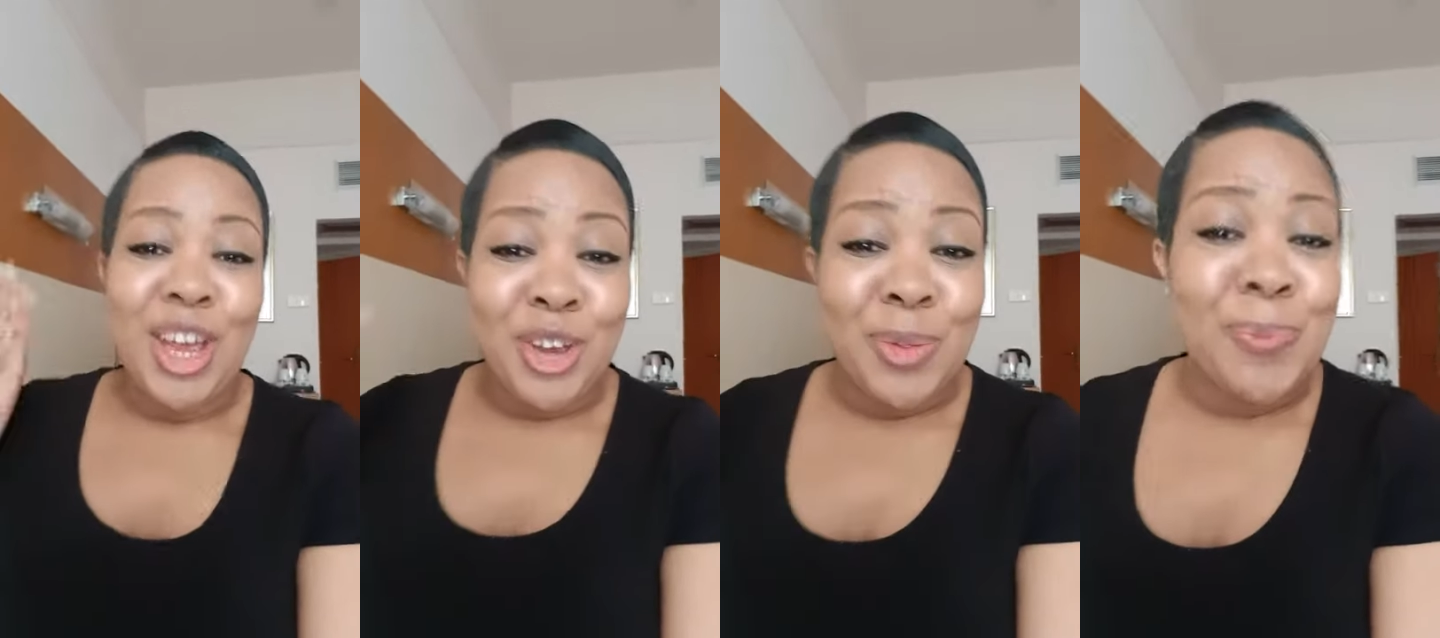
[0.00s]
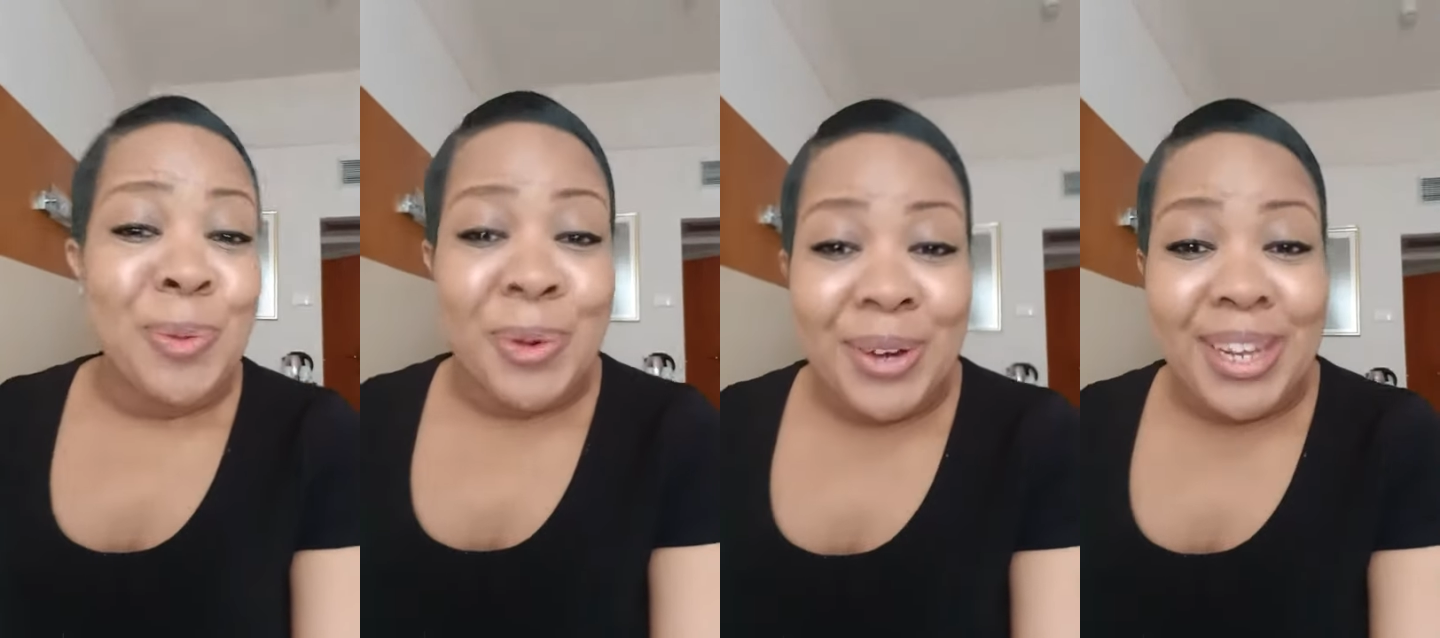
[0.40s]
Good
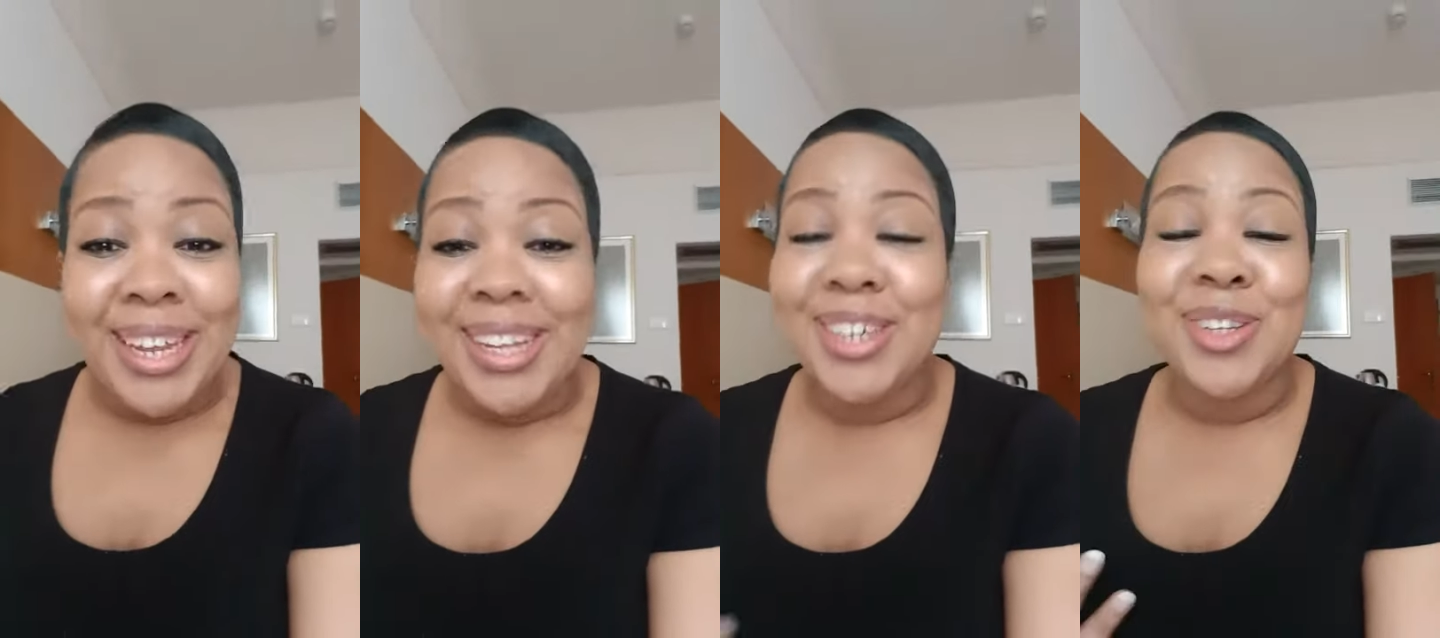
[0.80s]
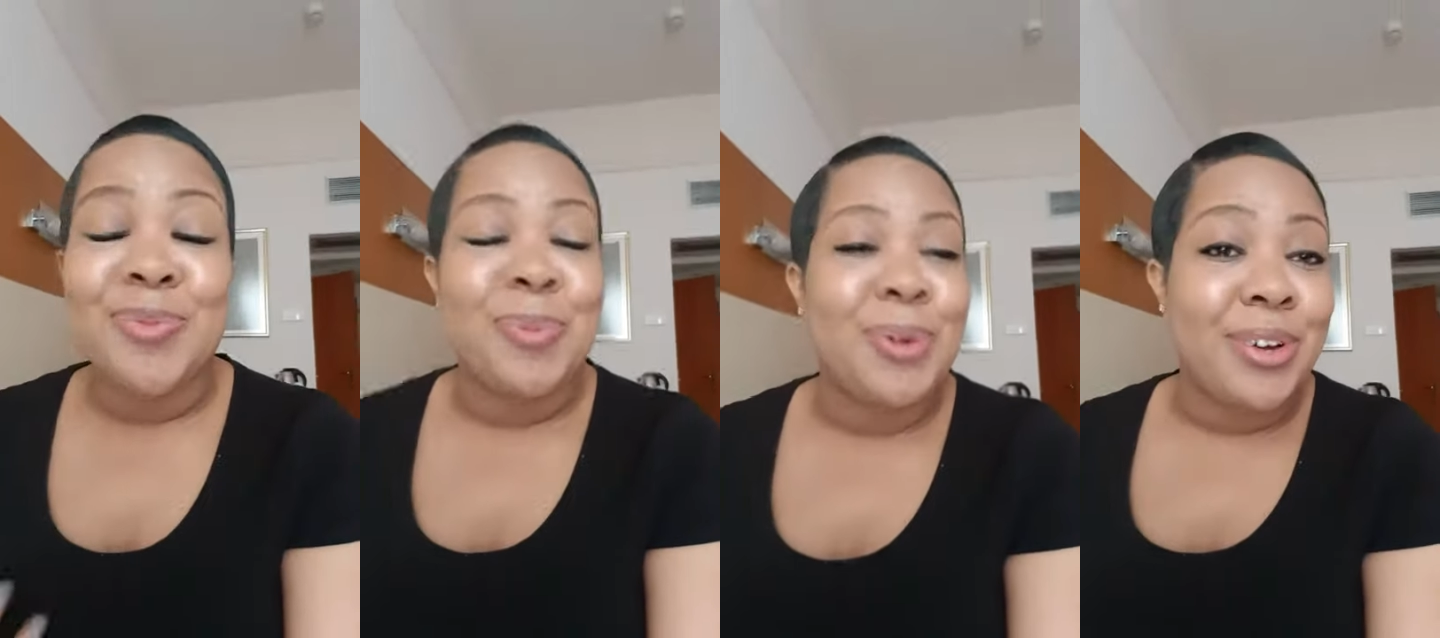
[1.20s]
morning, good
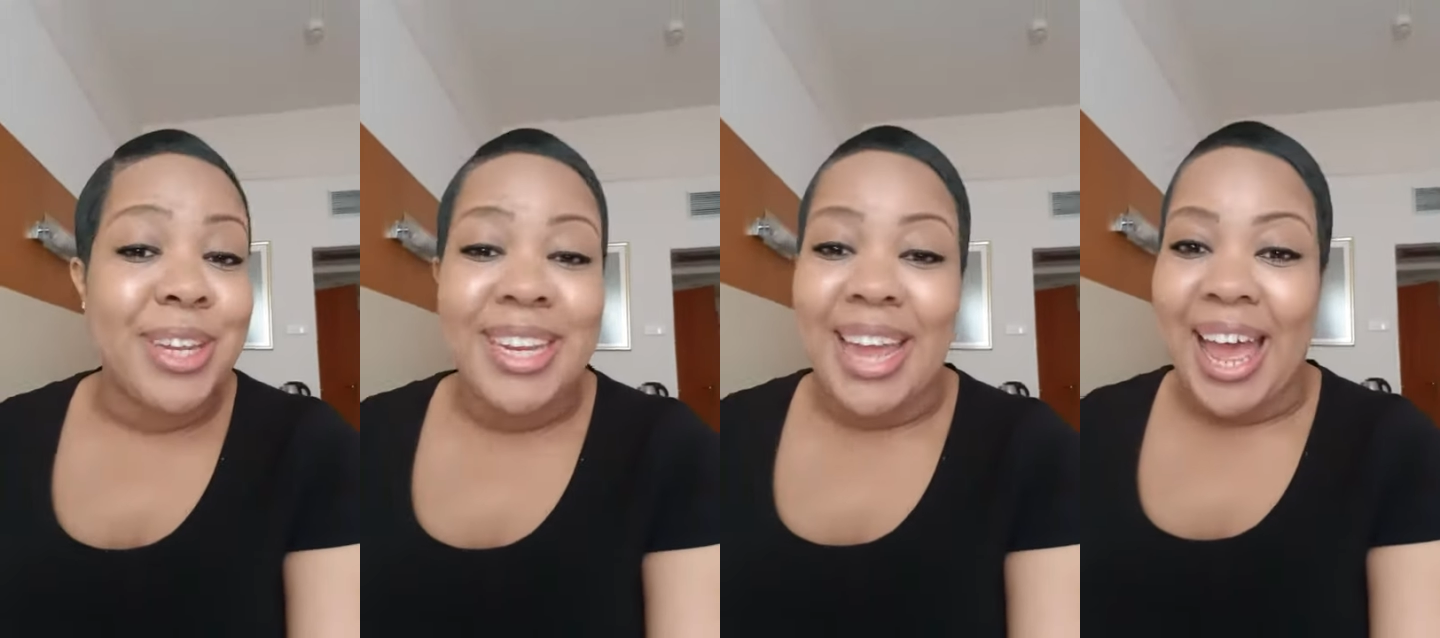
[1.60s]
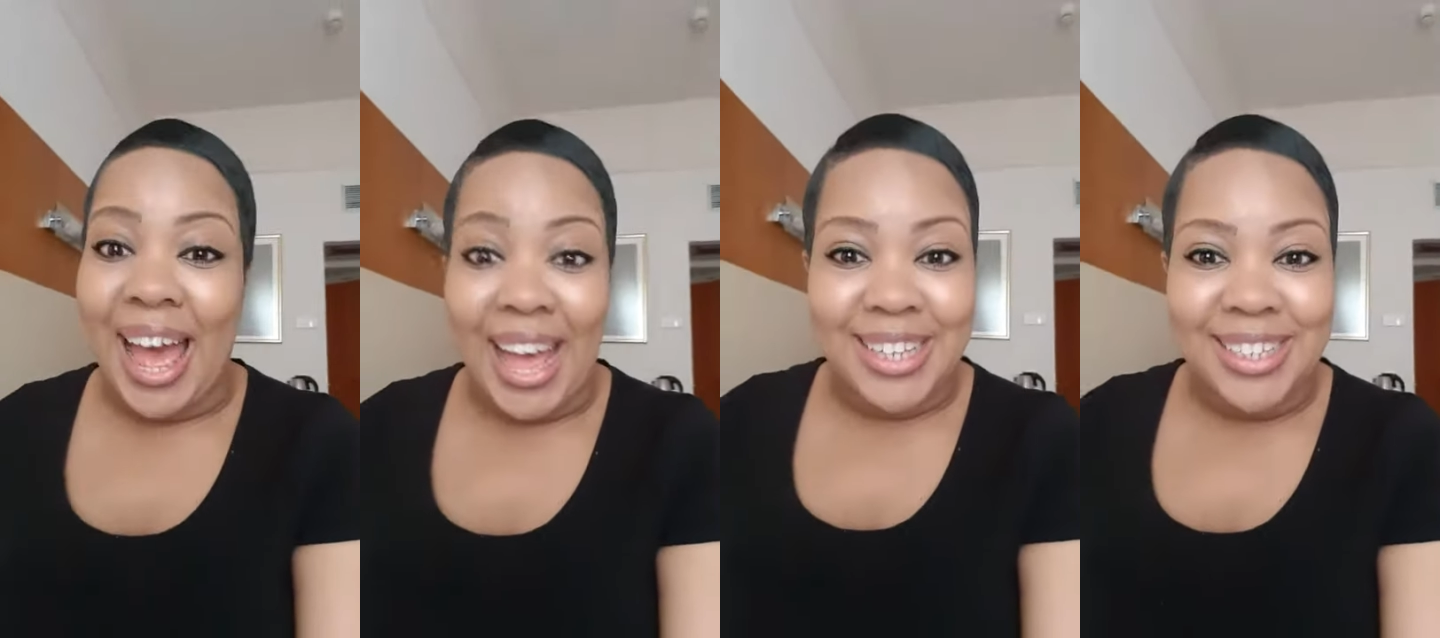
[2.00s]
morning,
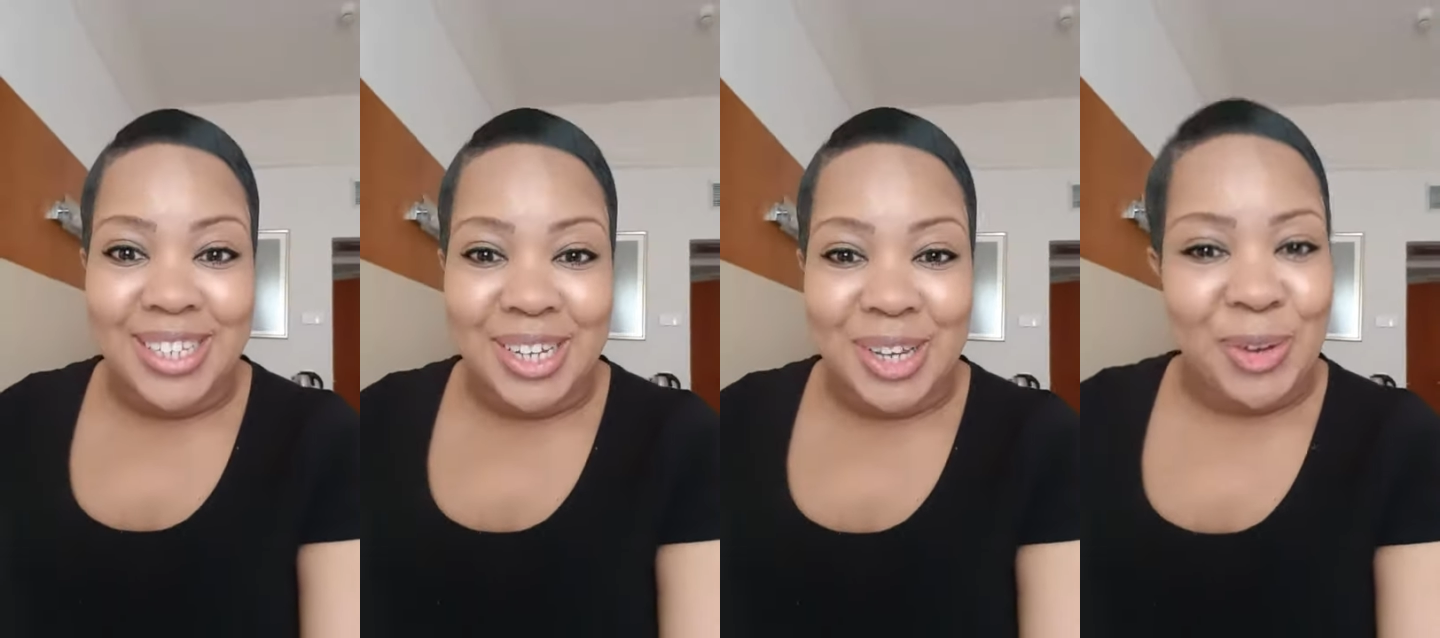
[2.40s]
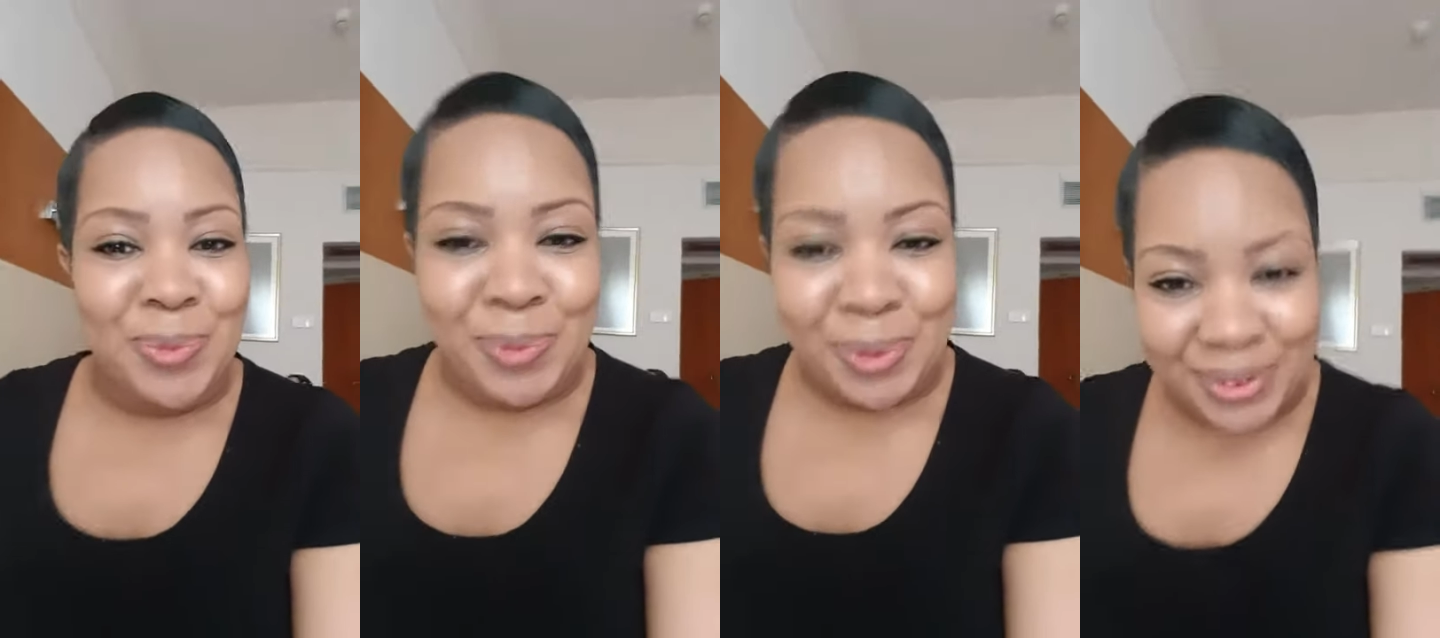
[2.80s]
and
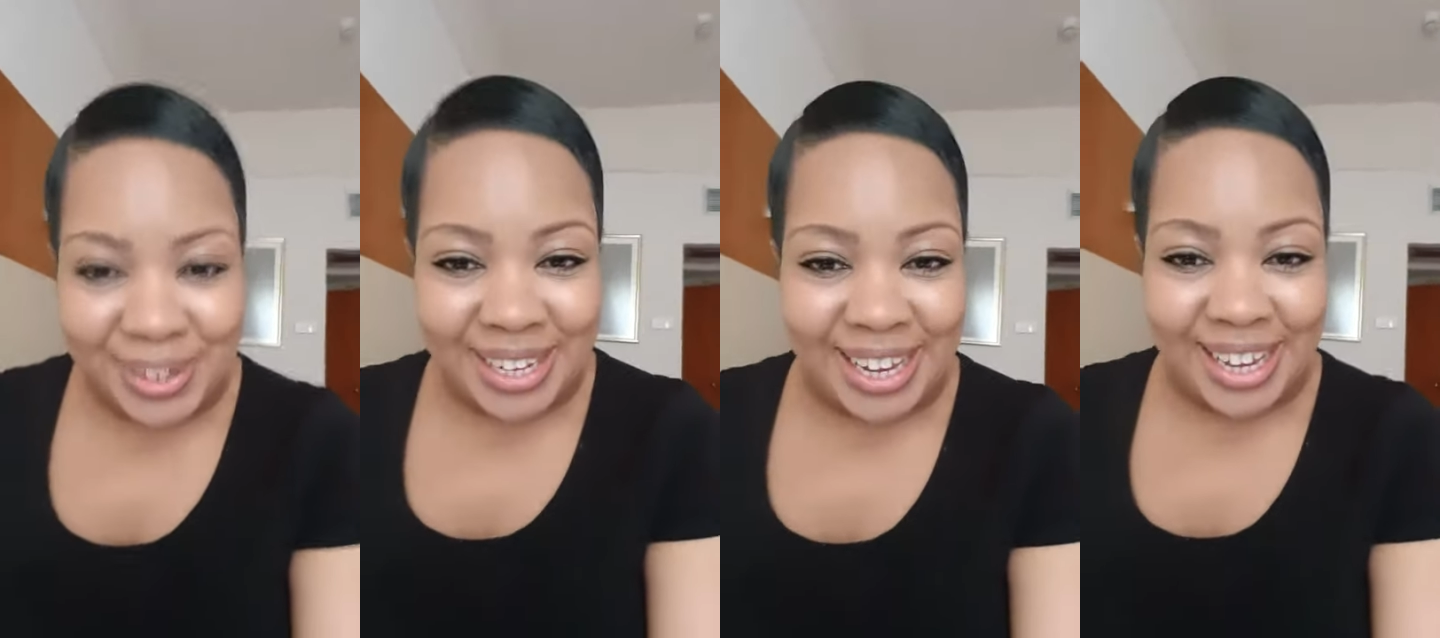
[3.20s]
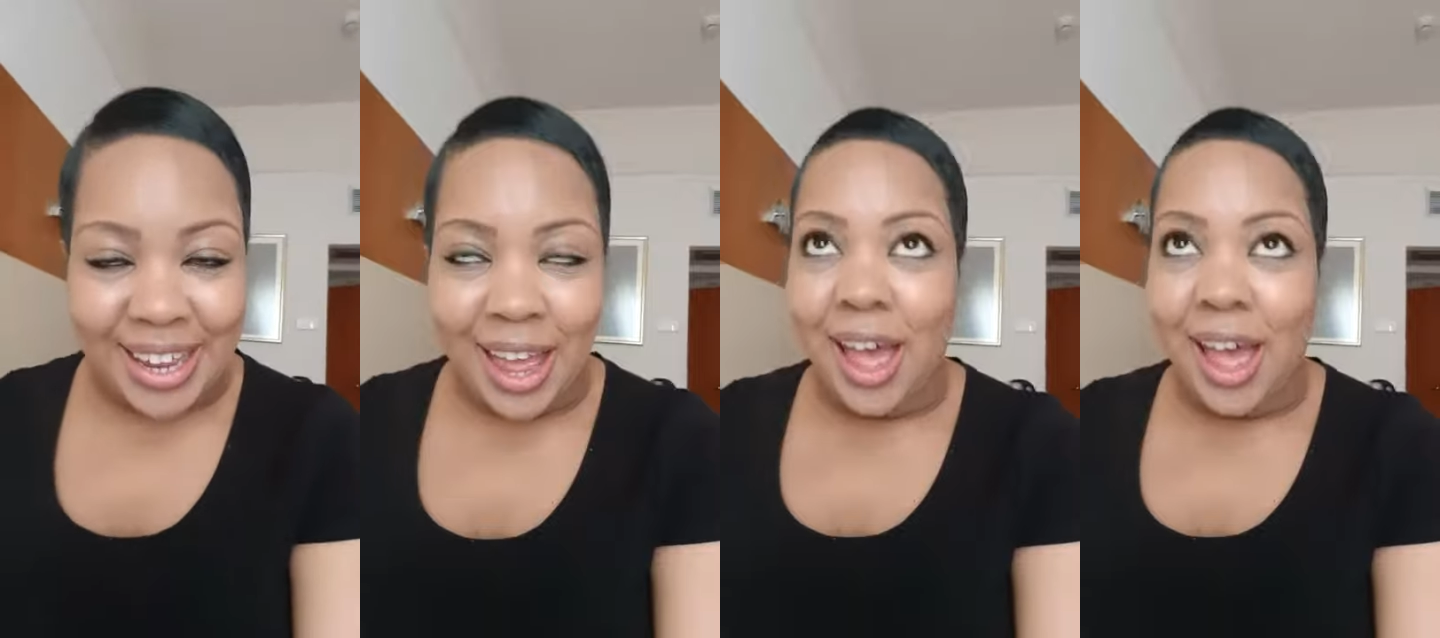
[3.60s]
good morning.